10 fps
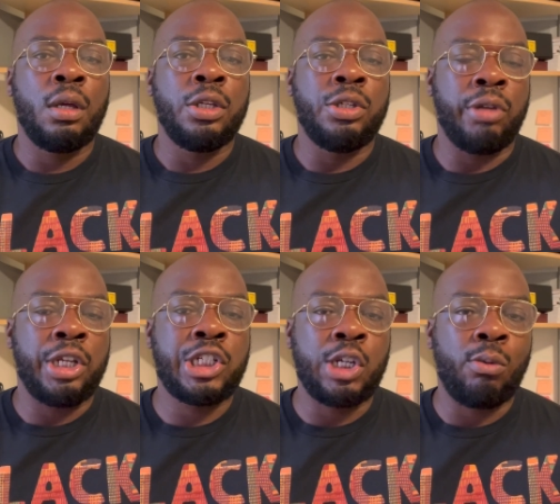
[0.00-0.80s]
Do they
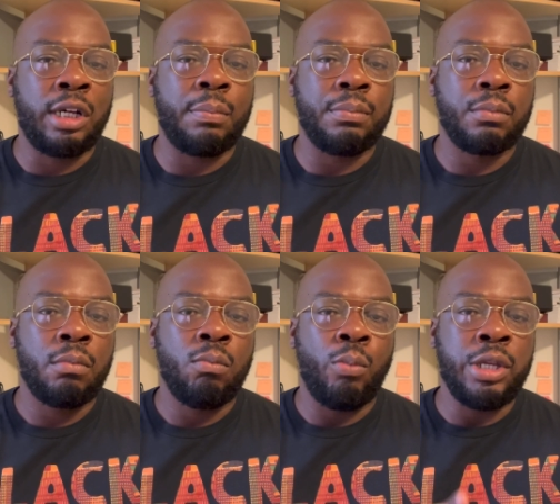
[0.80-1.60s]
show up
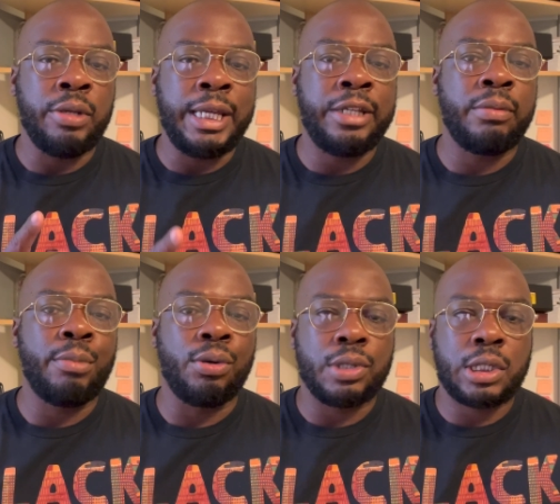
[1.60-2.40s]
when you need them
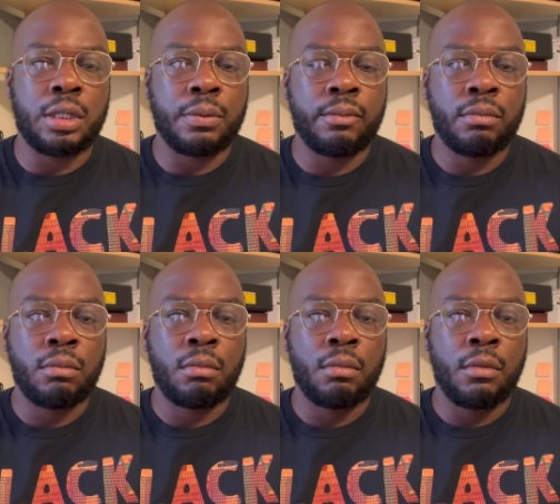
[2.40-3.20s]
most?
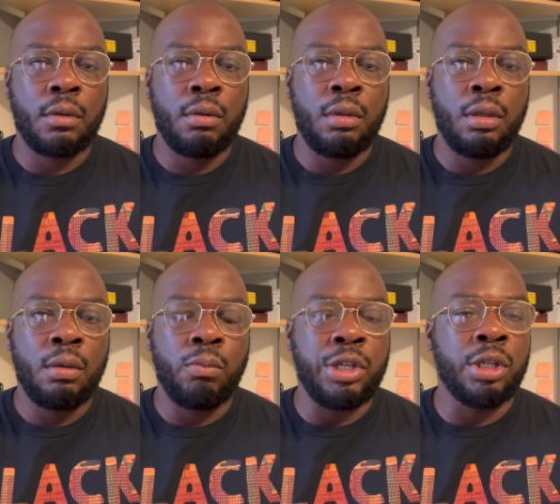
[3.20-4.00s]

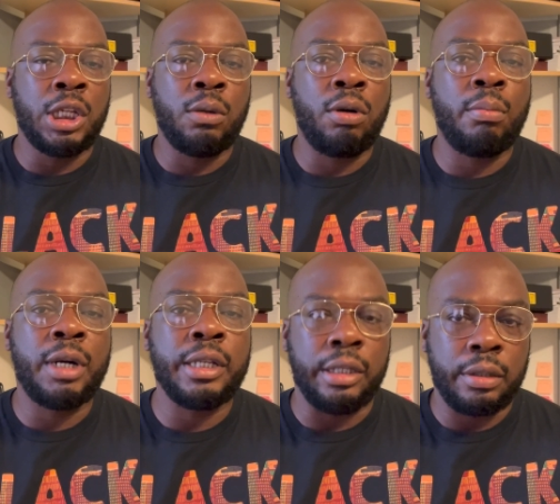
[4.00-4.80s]
When you're low on
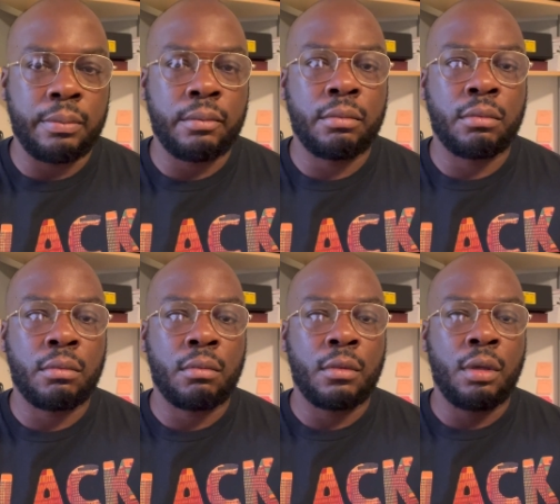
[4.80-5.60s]
money?
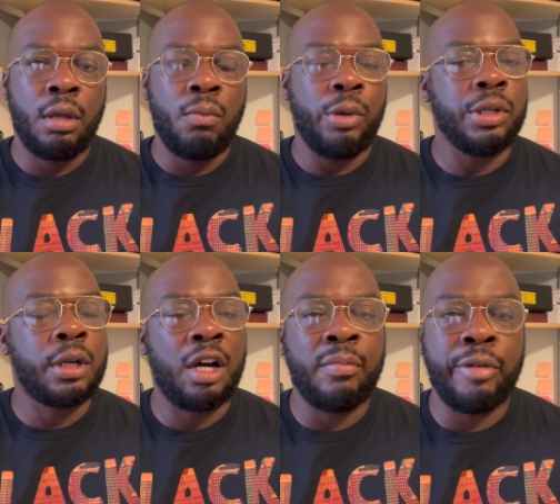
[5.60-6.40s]
When your
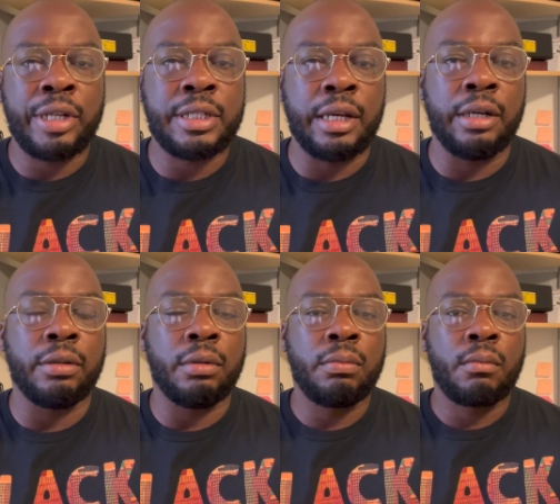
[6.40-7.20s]
car breaks
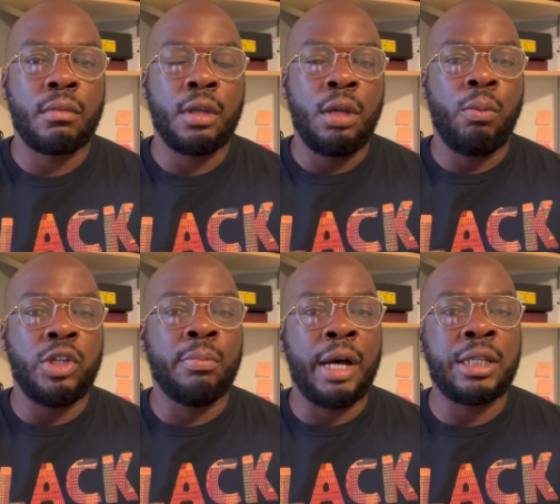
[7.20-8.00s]
down? when
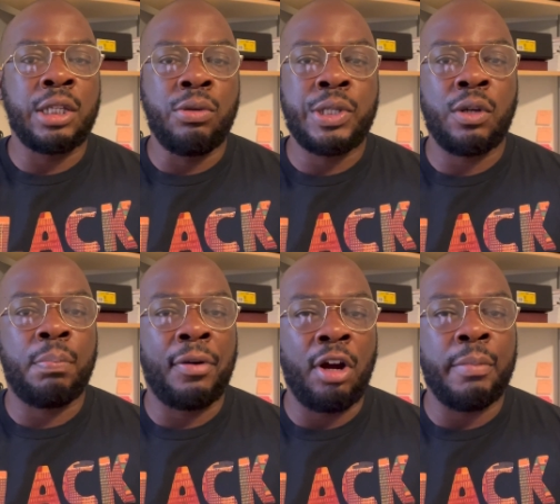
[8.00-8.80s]
you're about to lose your
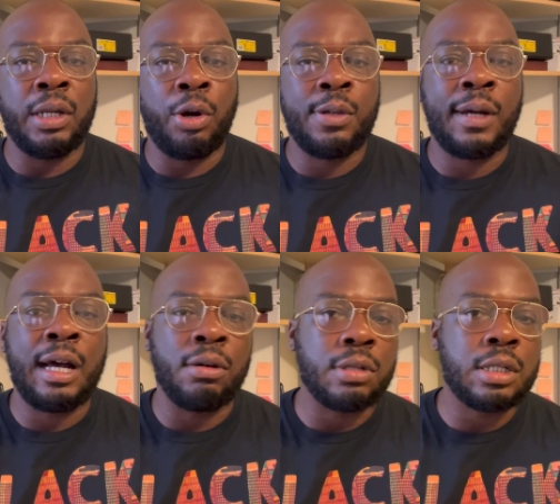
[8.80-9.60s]
apartment or your
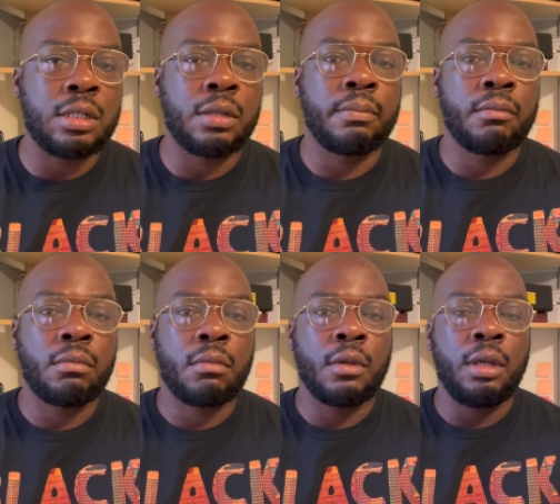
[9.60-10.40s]
house.
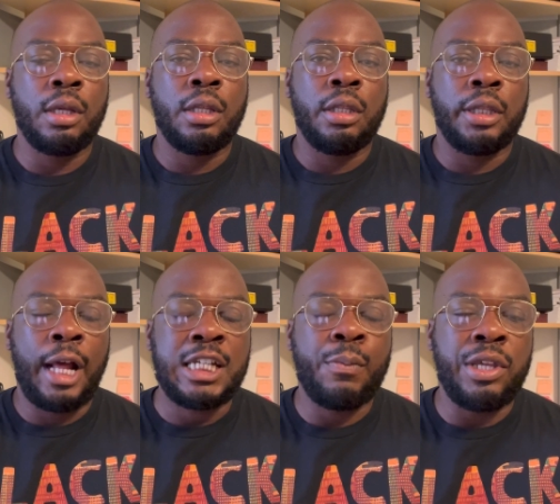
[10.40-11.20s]

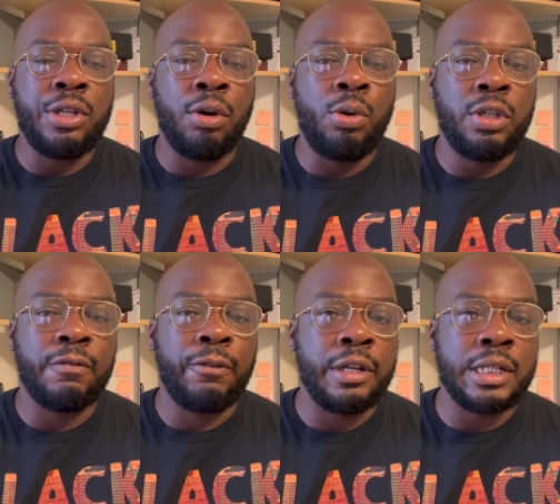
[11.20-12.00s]
That's when you know who your
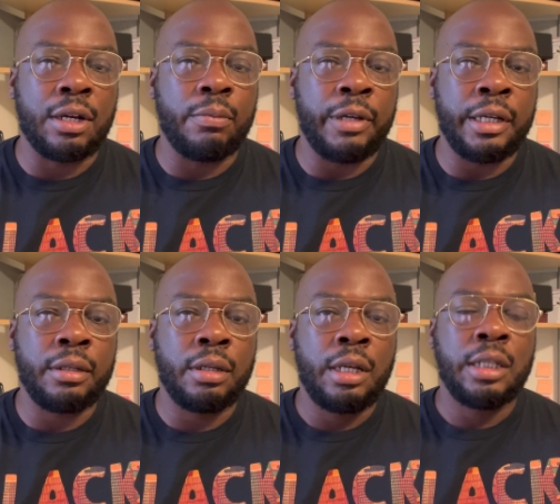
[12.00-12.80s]
friends are,
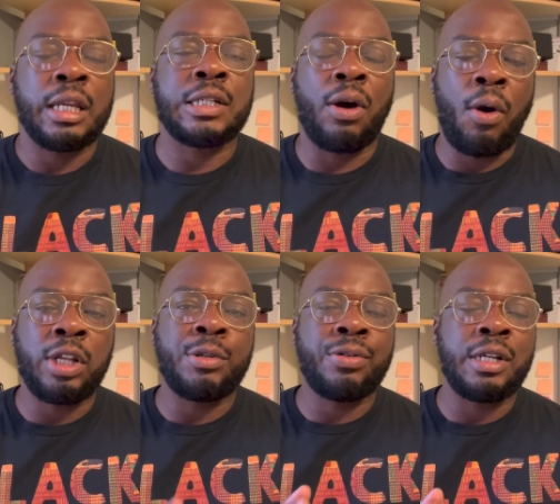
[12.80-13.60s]
man. That's all
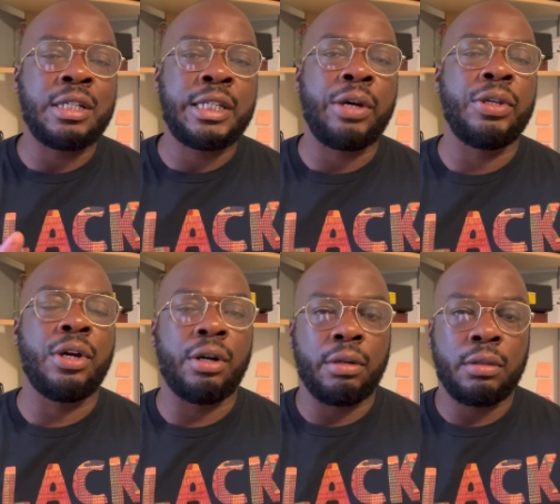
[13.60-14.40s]
I'm trying to tell
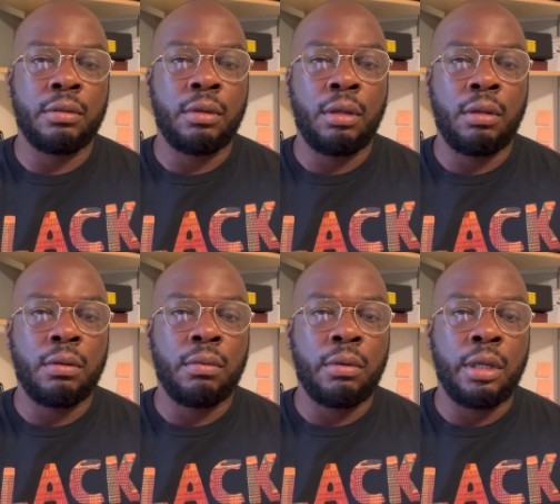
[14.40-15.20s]
y'all.
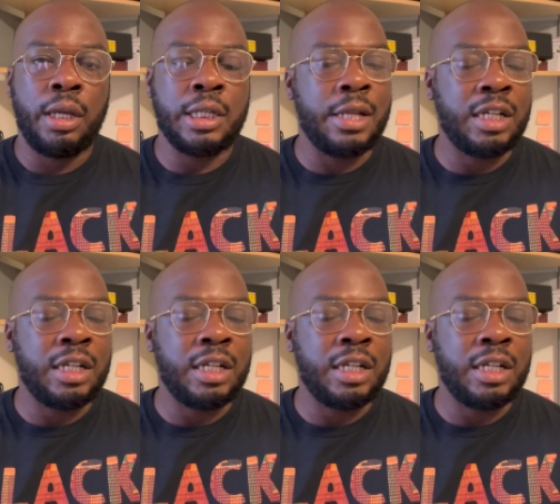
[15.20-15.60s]
It's not